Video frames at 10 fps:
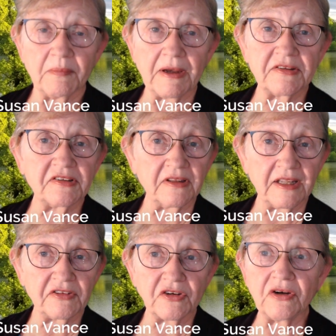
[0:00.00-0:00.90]
by
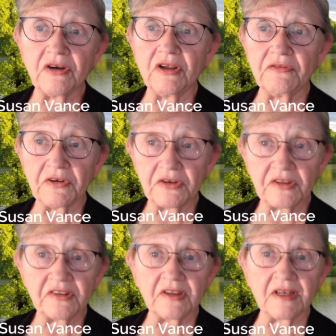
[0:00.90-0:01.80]
Celeste Arnone versus the